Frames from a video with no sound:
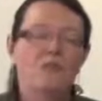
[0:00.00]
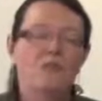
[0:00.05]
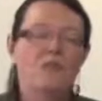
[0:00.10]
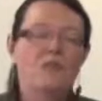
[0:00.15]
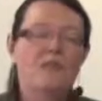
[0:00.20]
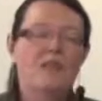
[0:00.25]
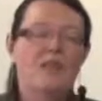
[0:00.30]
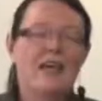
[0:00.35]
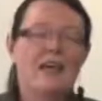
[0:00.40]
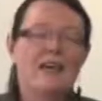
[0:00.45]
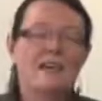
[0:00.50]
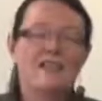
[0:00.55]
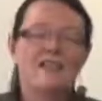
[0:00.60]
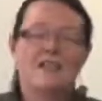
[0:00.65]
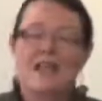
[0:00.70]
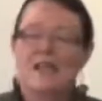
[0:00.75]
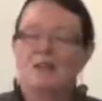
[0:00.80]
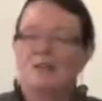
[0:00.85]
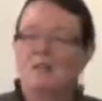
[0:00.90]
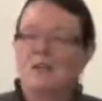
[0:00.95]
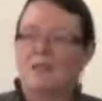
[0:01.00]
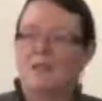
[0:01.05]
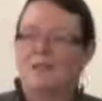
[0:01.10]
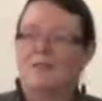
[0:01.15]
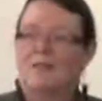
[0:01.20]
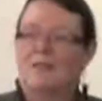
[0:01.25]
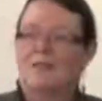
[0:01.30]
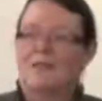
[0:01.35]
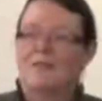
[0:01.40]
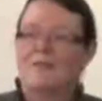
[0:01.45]
Feel that excitement.
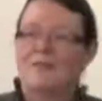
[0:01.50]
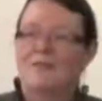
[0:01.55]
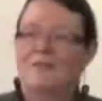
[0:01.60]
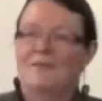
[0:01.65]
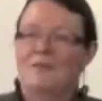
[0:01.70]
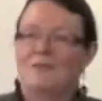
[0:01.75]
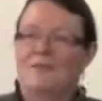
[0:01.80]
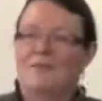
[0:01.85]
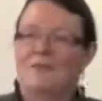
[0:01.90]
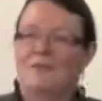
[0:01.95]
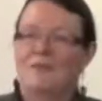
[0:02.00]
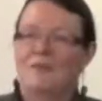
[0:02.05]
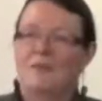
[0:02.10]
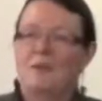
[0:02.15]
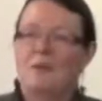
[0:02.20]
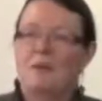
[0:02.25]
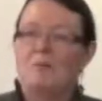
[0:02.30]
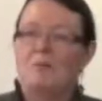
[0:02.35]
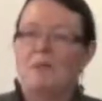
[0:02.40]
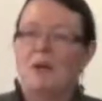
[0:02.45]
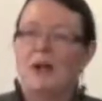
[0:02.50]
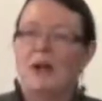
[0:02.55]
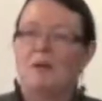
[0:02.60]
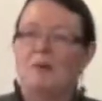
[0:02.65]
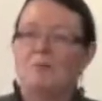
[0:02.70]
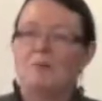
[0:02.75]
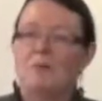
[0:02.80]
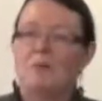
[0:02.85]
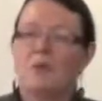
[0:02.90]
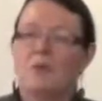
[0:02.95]
Remember
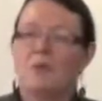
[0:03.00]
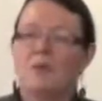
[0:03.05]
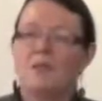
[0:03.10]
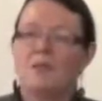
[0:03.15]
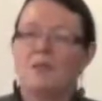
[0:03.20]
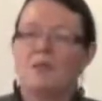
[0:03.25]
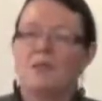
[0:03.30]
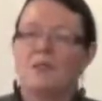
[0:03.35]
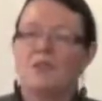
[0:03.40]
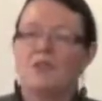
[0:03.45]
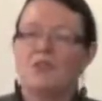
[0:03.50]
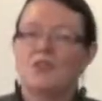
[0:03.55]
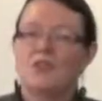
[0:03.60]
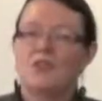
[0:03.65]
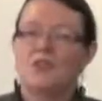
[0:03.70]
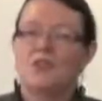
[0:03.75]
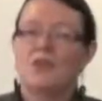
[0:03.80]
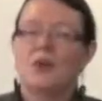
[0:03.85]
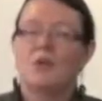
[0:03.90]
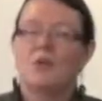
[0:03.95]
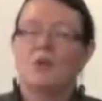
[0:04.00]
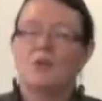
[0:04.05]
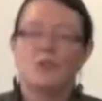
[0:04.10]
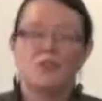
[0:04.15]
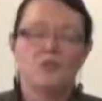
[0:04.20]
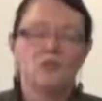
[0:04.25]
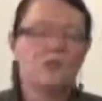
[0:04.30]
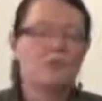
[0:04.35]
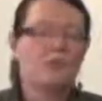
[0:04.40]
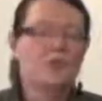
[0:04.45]
how important it is to know what
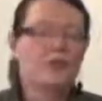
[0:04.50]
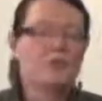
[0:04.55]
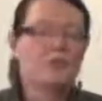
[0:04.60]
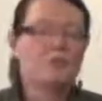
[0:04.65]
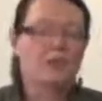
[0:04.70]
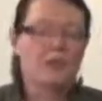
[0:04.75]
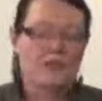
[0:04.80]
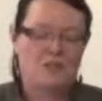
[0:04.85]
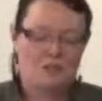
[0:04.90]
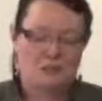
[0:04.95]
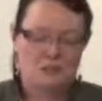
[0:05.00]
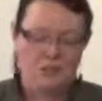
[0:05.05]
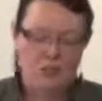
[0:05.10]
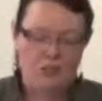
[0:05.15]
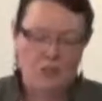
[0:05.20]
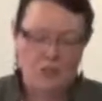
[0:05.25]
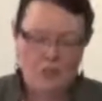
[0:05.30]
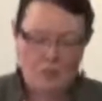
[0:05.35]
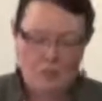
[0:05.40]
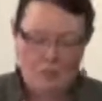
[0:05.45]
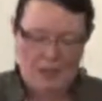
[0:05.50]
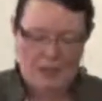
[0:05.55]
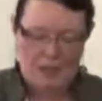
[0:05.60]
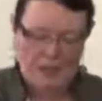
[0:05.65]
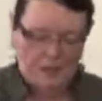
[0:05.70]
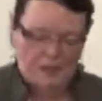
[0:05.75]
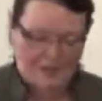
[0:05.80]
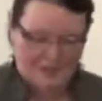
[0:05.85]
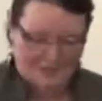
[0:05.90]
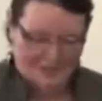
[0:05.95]
you're doing, but to feel good about
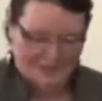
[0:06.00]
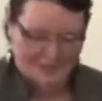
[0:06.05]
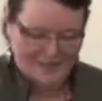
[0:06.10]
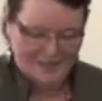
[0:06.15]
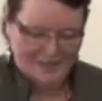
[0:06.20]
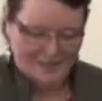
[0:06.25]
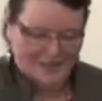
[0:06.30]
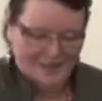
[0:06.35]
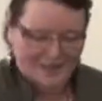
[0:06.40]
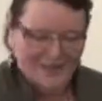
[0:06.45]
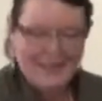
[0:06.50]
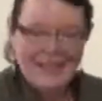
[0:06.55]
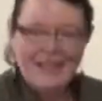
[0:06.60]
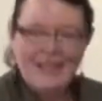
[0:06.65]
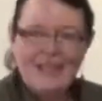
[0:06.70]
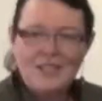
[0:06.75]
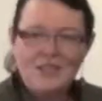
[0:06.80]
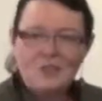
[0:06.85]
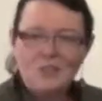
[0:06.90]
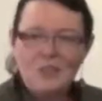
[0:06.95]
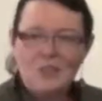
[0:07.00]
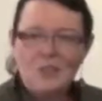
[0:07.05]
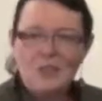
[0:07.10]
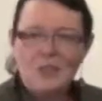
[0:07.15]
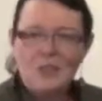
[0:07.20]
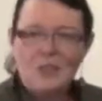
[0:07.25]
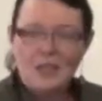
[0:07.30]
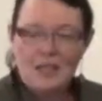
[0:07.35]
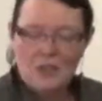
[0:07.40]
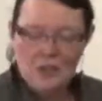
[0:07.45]
it. And to be
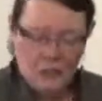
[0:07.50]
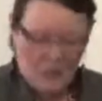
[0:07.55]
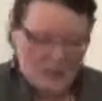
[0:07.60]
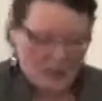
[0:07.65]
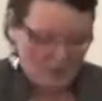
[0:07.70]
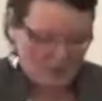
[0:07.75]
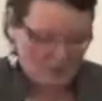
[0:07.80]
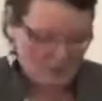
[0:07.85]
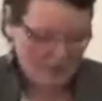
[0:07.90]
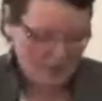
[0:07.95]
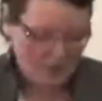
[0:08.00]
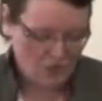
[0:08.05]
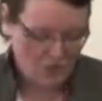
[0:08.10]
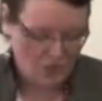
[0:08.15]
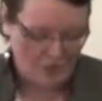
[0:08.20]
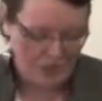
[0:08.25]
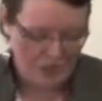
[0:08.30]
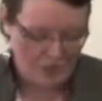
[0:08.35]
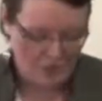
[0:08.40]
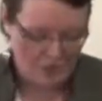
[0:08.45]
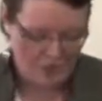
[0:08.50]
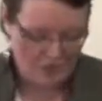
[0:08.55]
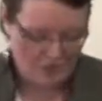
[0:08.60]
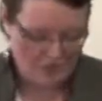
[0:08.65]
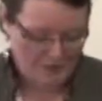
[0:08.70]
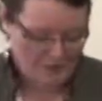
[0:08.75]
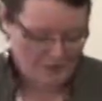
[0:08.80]
doing it in a way that makes you happy.